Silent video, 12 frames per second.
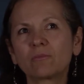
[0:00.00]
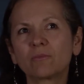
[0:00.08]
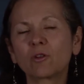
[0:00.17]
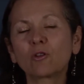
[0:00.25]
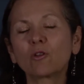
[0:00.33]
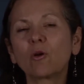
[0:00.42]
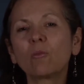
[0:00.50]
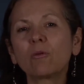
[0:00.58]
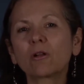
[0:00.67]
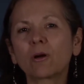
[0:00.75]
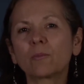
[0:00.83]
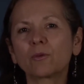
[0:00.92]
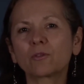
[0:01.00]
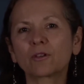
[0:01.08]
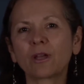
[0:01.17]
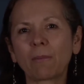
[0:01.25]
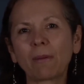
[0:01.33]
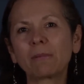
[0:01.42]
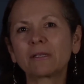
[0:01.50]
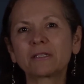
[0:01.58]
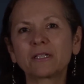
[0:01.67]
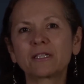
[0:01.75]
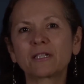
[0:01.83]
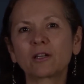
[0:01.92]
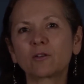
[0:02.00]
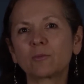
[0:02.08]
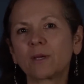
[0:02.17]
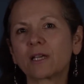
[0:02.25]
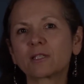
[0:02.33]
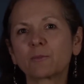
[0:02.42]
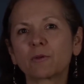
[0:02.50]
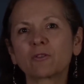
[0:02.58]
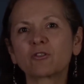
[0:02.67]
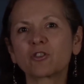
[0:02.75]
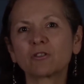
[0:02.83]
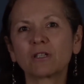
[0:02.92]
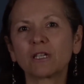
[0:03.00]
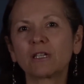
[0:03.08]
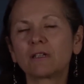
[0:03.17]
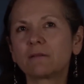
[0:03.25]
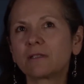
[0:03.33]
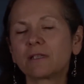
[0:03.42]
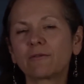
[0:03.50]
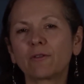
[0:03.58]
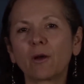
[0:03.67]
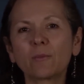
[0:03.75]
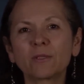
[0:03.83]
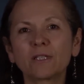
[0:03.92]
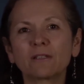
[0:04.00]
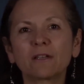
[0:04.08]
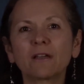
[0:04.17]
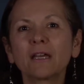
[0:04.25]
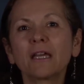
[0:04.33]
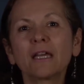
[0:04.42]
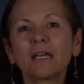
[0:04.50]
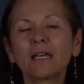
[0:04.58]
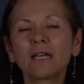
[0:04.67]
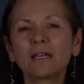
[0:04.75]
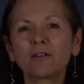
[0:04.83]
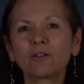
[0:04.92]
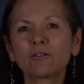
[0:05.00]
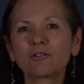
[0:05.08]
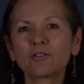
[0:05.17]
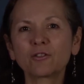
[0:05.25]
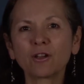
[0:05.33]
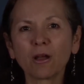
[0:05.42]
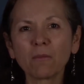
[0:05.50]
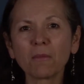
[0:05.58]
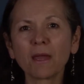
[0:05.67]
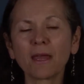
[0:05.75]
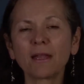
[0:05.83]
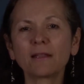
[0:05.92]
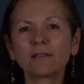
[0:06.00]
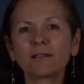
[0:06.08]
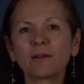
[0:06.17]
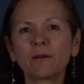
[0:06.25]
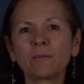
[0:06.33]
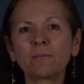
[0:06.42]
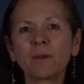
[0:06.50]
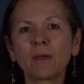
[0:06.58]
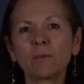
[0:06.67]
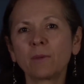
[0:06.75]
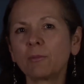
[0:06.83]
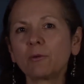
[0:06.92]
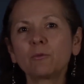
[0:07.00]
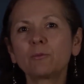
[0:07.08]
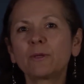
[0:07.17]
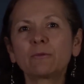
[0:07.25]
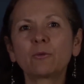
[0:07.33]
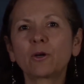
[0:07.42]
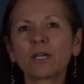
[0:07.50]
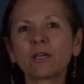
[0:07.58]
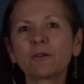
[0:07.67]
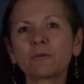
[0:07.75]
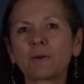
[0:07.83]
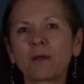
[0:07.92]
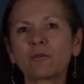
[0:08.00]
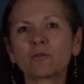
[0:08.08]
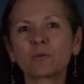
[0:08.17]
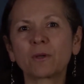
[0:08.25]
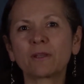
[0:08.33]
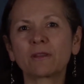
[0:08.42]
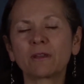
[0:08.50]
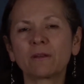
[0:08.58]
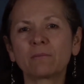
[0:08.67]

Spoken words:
the global computer capabilities are going to be exponentially developed in the years to come, and people will be walking around with